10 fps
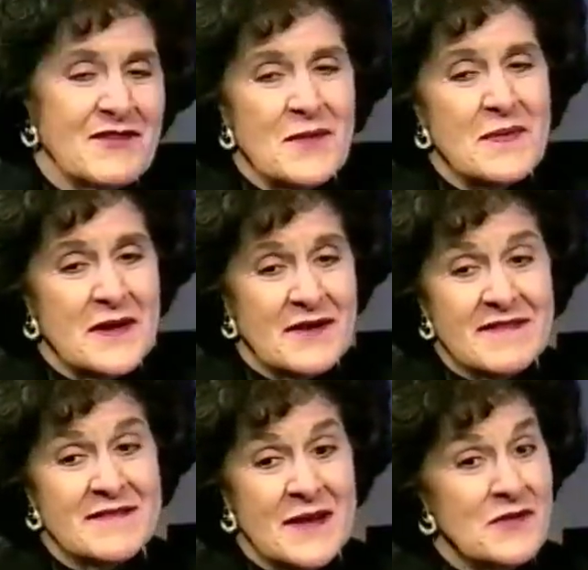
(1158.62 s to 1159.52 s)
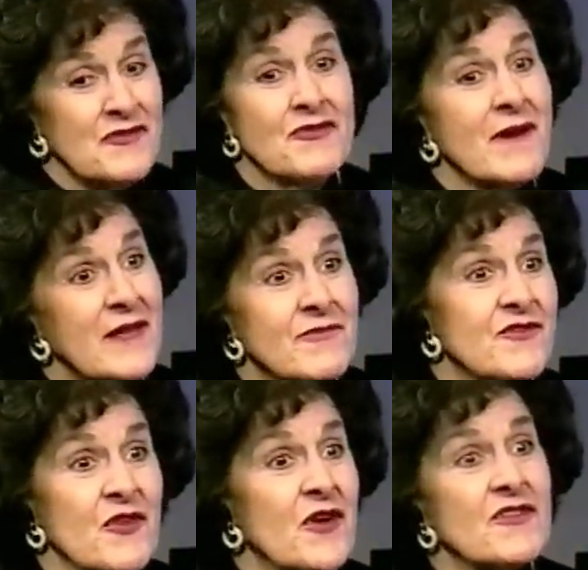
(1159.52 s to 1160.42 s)
to me, because I used to write
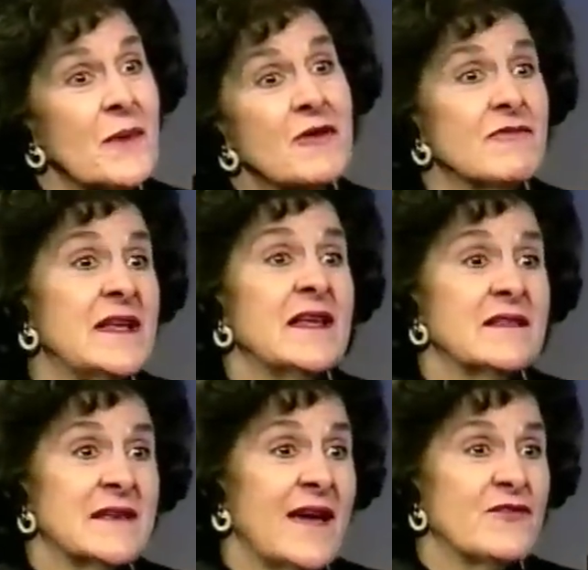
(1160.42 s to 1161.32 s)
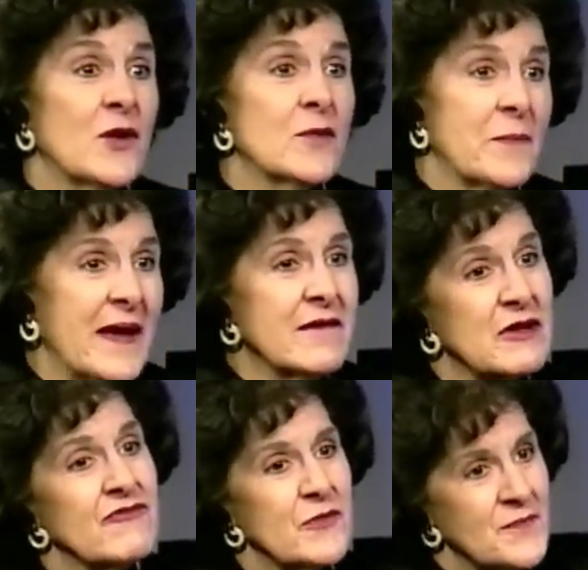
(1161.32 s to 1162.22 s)
songs about reading, to have the whole
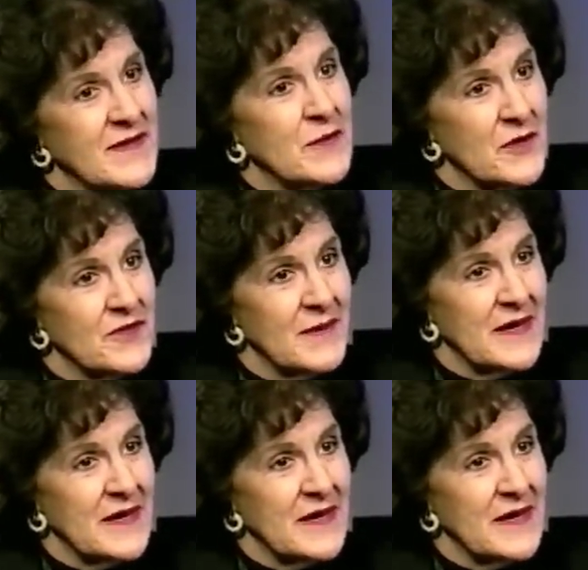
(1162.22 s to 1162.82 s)
parent group sing with me.